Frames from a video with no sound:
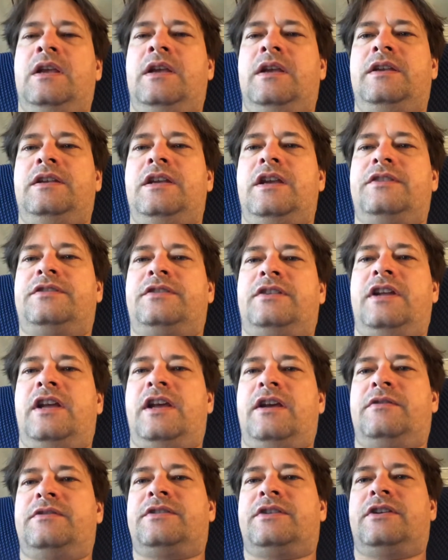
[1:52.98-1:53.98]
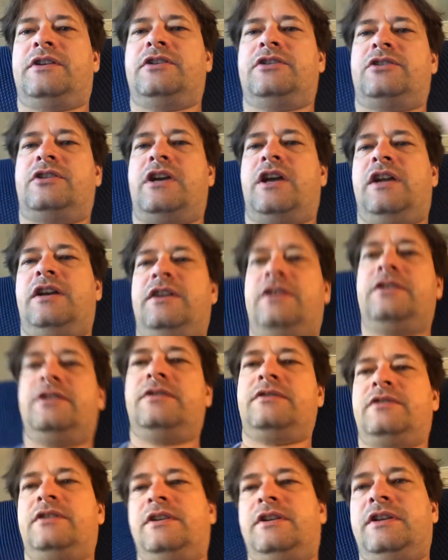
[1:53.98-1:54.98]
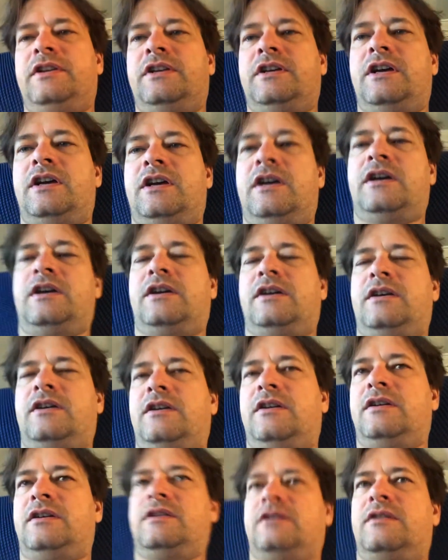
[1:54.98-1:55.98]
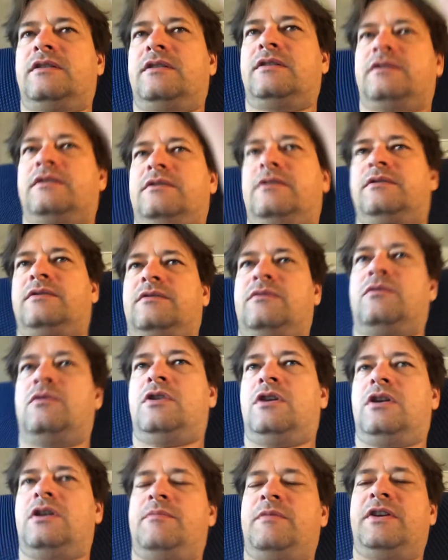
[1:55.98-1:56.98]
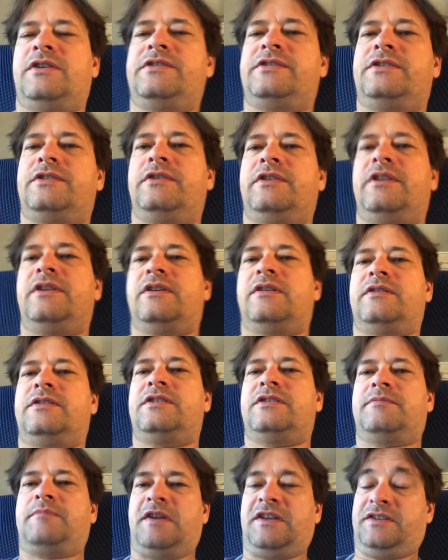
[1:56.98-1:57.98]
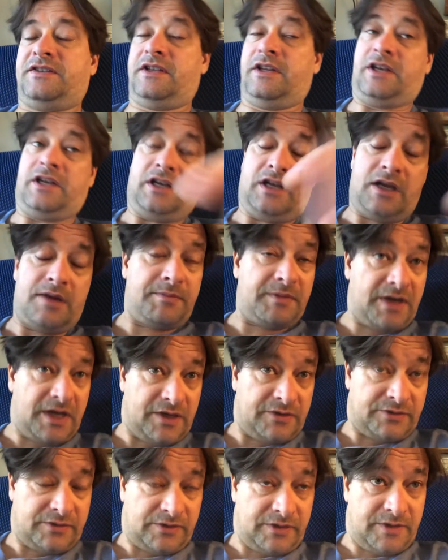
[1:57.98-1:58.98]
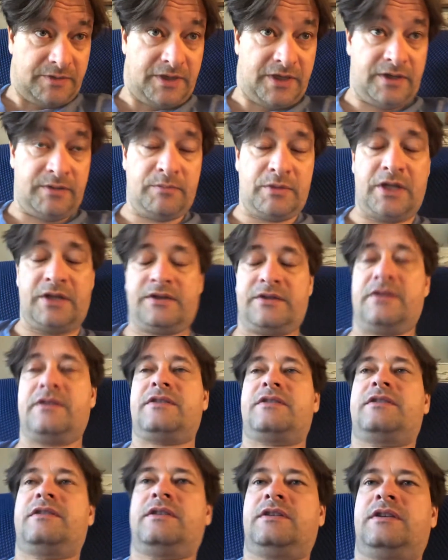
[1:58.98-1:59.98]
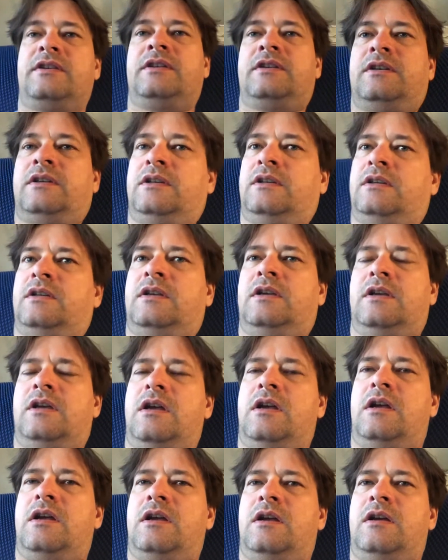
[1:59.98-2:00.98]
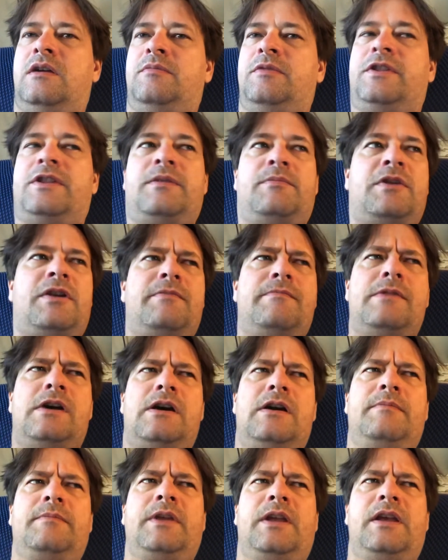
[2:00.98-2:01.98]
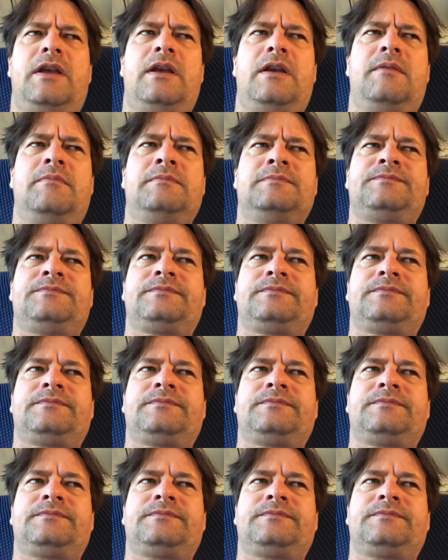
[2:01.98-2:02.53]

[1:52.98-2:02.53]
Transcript: yesterday I was going to try to do the work on my studio just by sitting up and actually hitting buttons, but then my mom came,